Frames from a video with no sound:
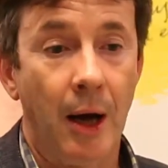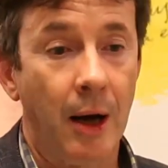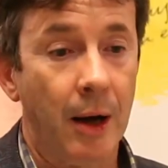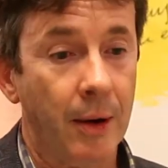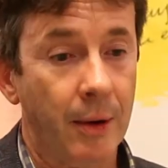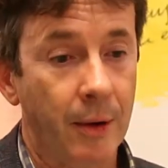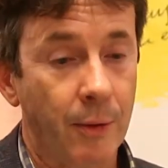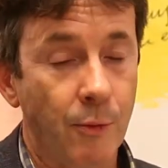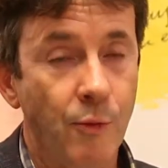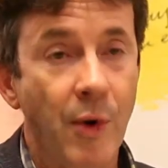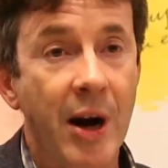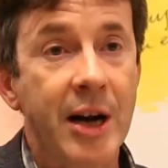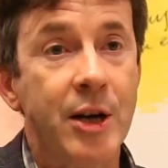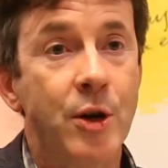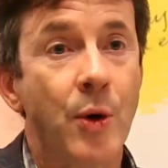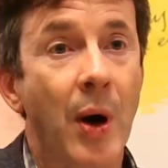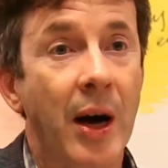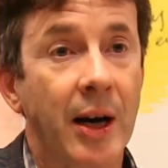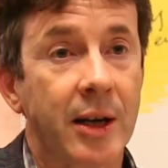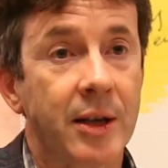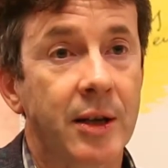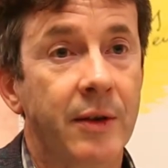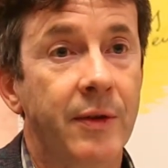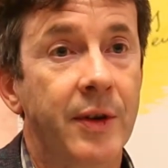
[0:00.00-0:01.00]

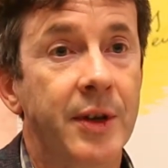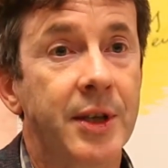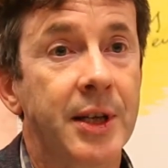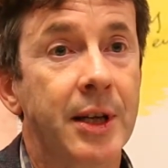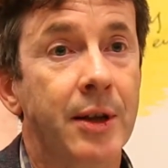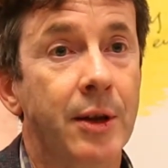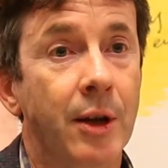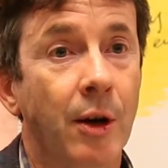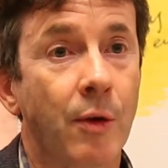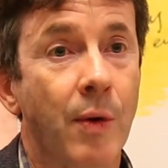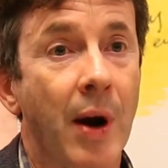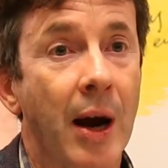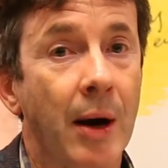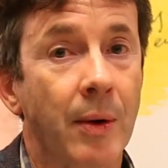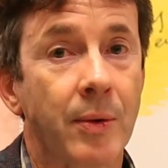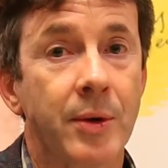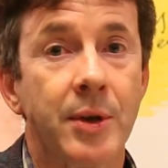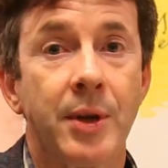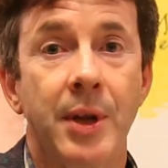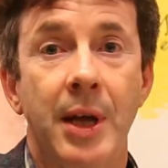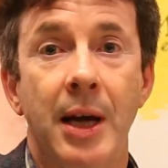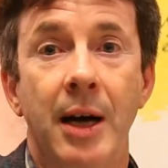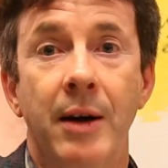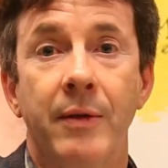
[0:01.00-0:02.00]
radioactivity in the ground,
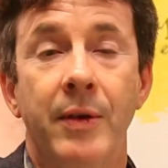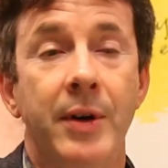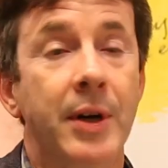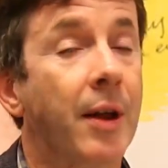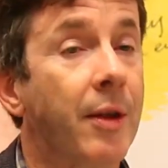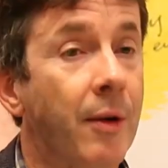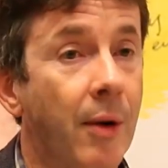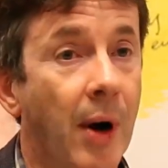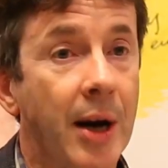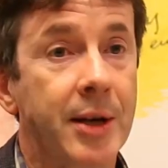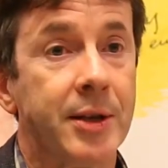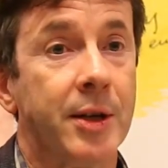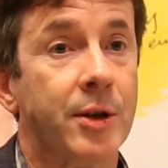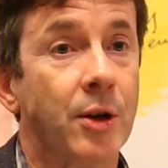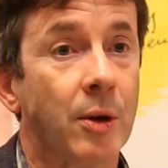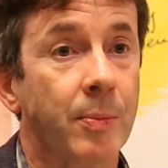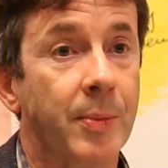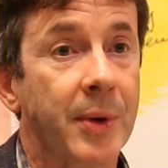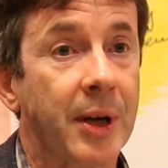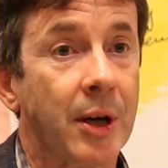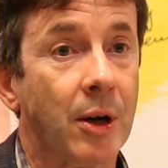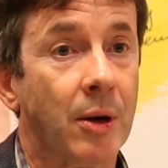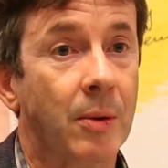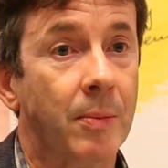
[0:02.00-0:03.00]
they have another
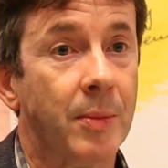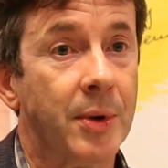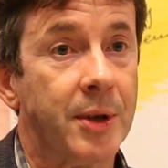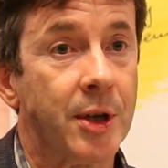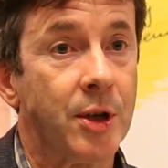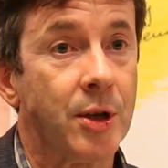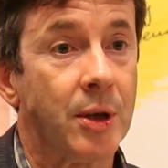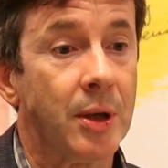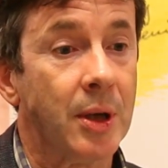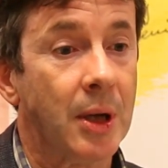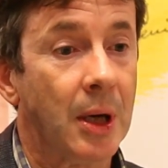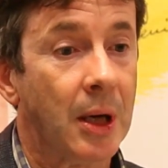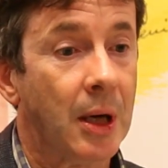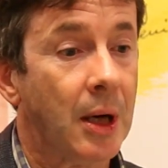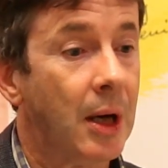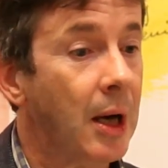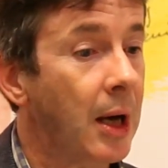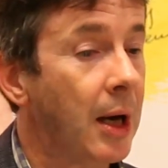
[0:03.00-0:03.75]
isotopic composition.